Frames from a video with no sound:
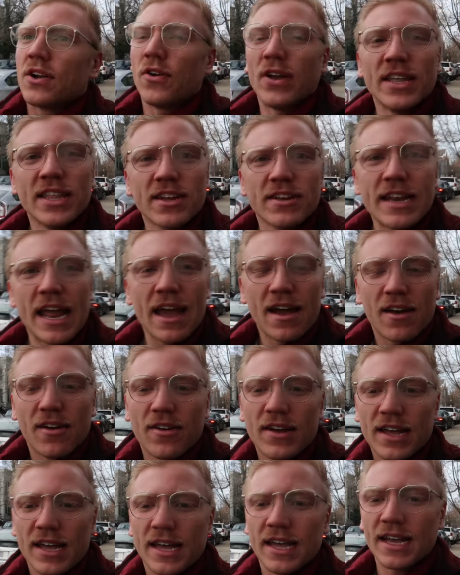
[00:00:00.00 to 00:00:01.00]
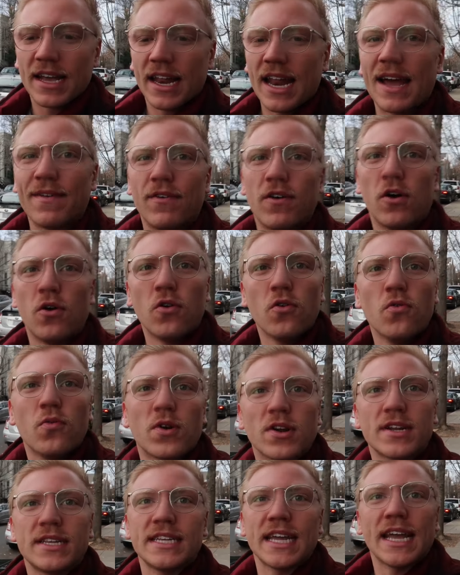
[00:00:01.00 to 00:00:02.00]
Going there now, gonna have a whole
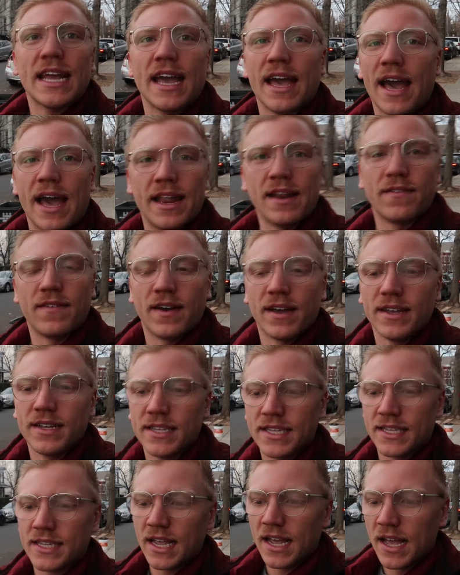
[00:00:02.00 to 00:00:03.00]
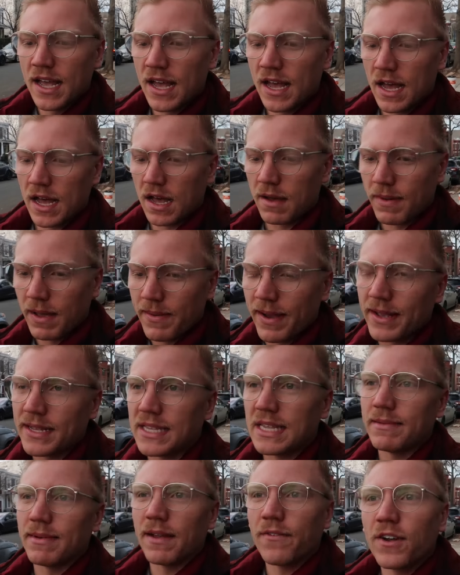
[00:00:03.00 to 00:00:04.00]
work day ahead of us. Um, I might
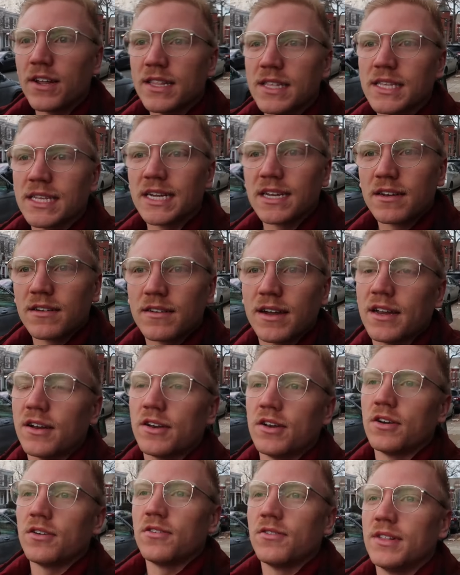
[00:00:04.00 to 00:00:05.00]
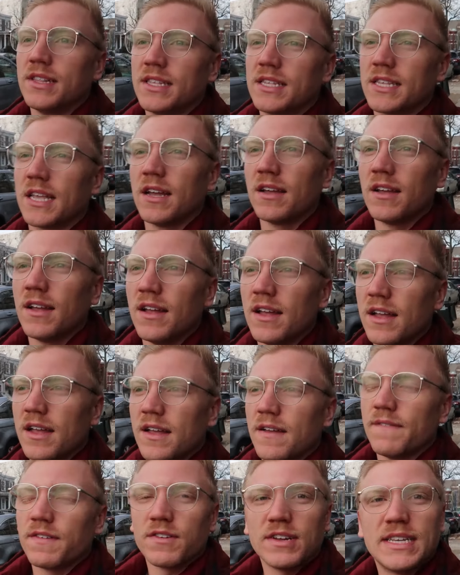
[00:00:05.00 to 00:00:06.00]
see my friends later, I don't know, it's
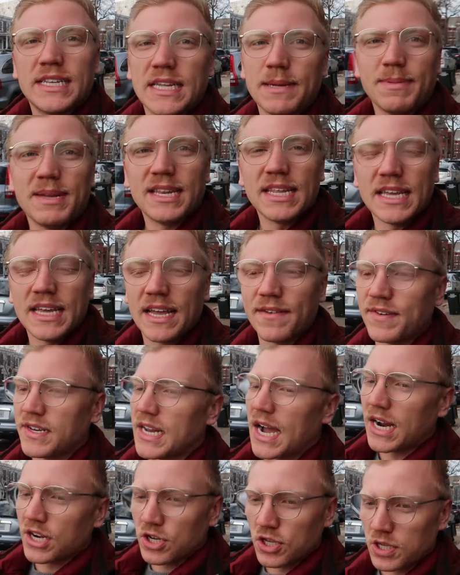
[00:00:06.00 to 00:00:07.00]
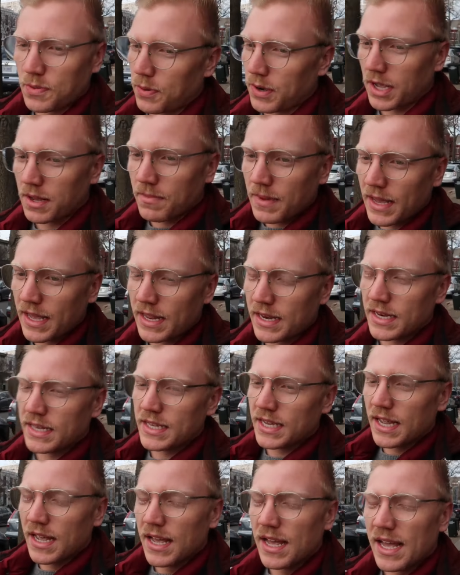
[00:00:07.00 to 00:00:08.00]
very TBD. I have a doctor's
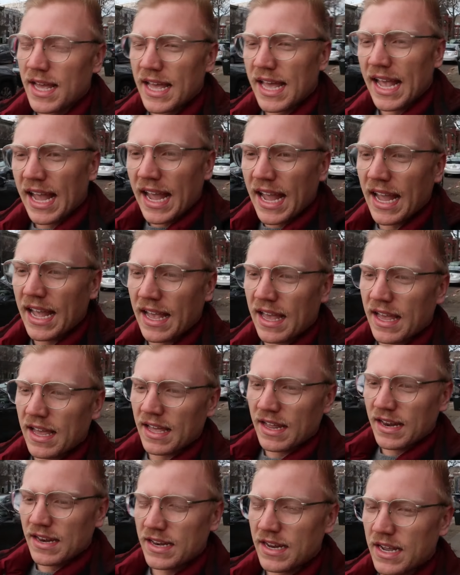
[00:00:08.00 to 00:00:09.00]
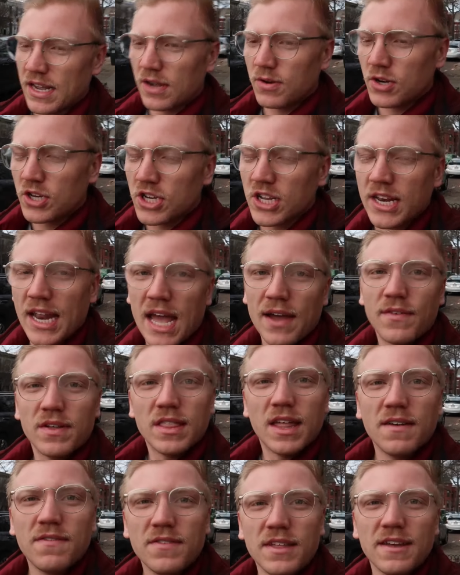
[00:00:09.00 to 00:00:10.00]
appointment and we're just gonna have a
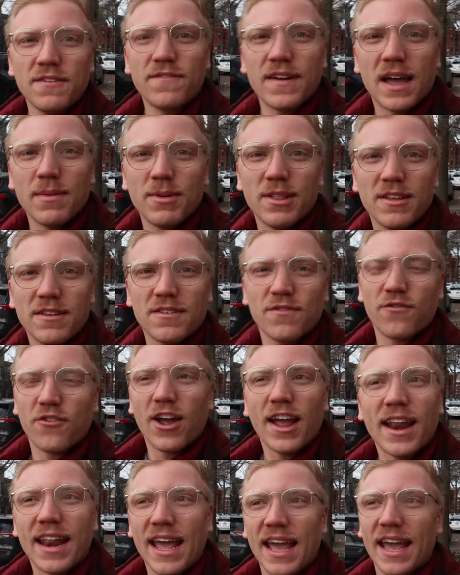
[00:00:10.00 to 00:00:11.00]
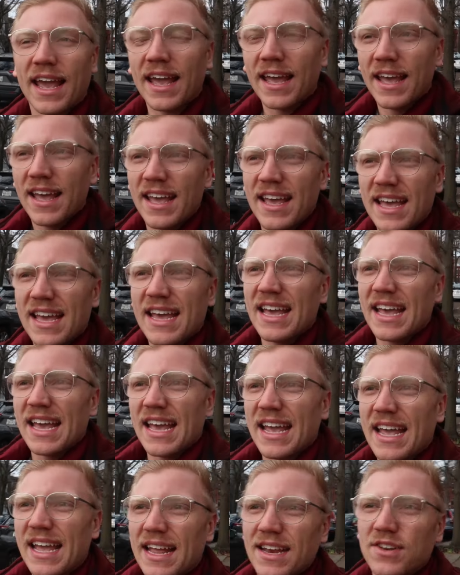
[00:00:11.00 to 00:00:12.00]
lovely, fabulous Friday
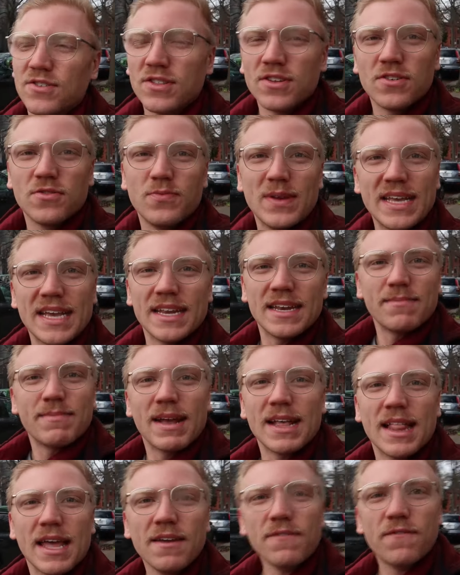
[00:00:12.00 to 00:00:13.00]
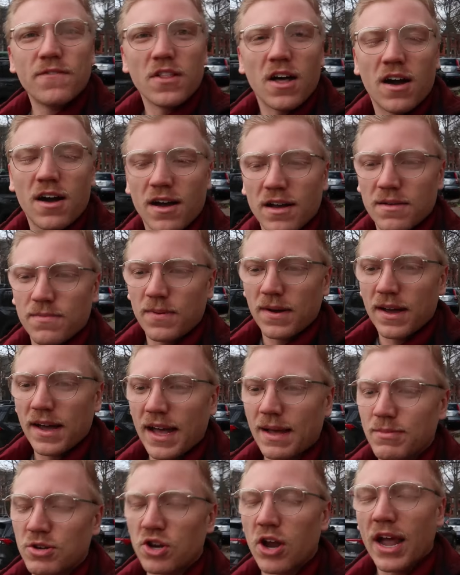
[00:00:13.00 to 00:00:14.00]
and do a little weekend in my life vlog,
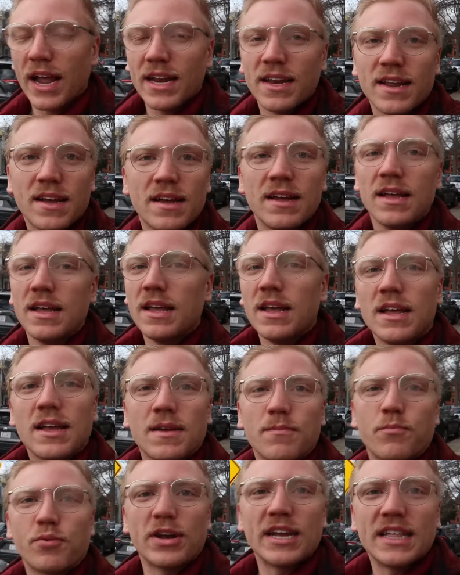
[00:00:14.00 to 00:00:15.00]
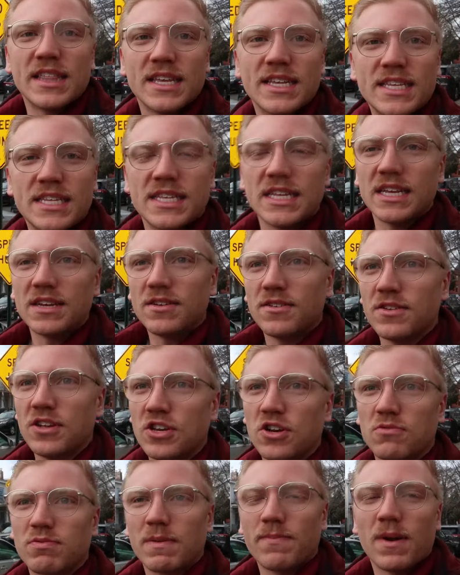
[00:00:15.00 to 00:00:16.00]
but I'm trying to break the seal,
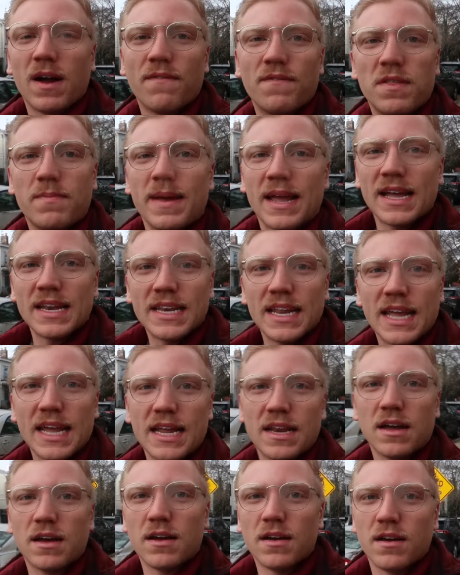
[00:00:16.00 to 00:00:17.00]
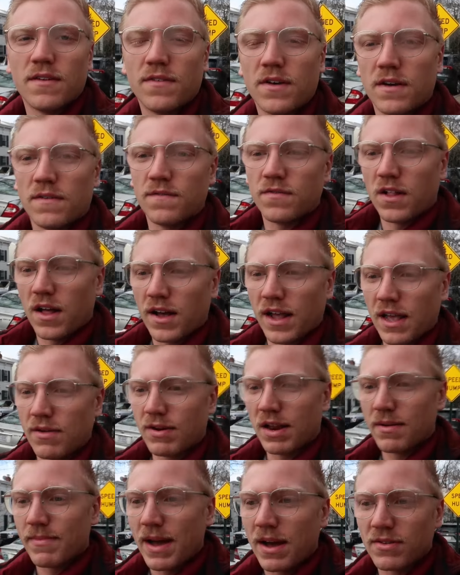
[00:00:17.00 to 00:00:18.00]
you know, rip off the band-aid of vlogging
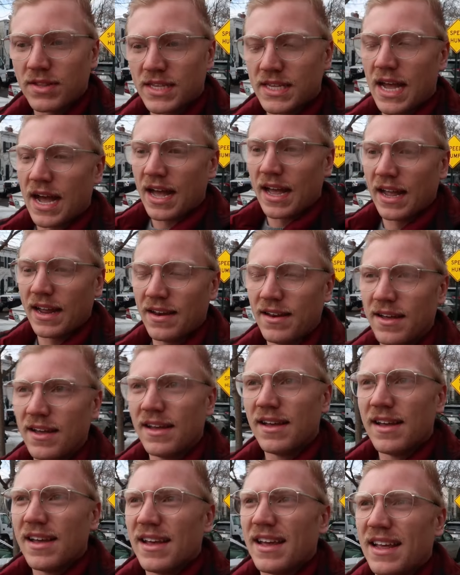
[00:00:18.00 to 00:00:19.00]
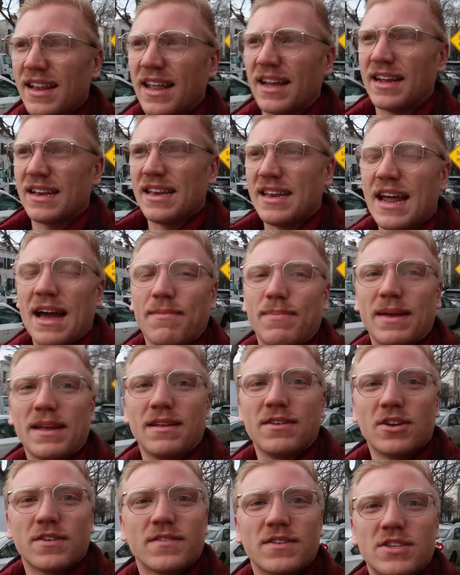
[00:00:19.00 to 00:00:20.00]
when I'm outside and like not
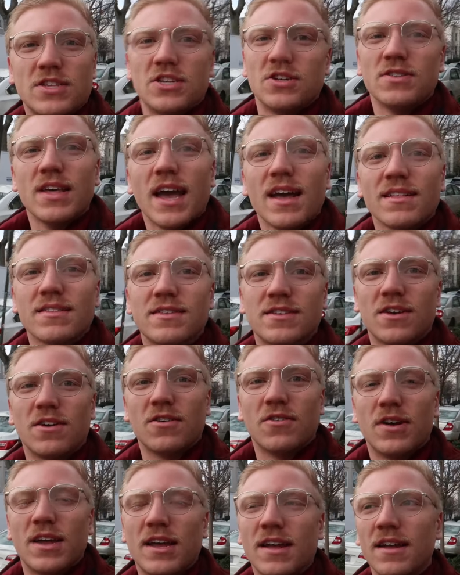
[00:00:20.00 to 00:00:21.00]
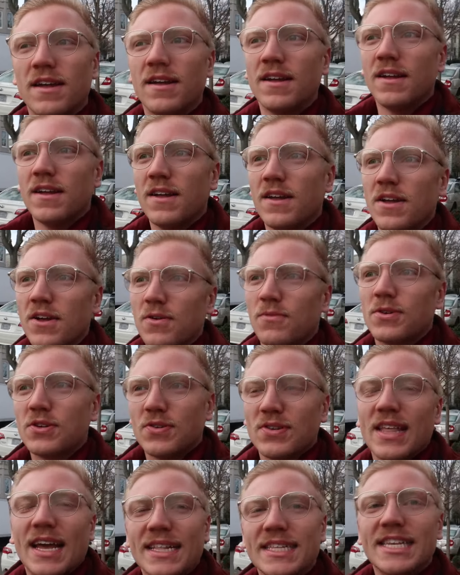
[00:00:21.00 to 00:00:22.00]
being nervous to do that. So we're
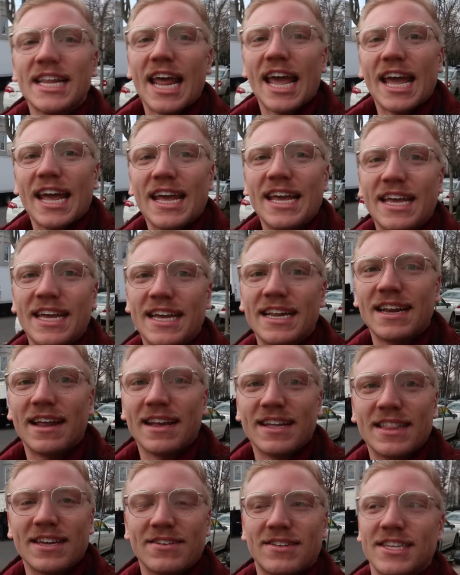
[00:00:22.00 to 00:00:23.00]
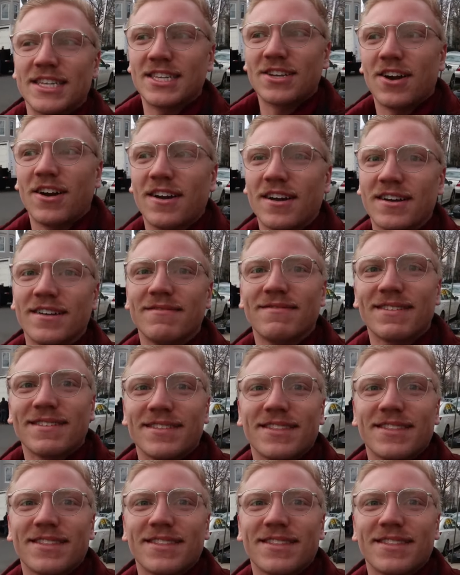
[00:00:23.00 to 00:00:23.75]
doing that today. And like, there's this car and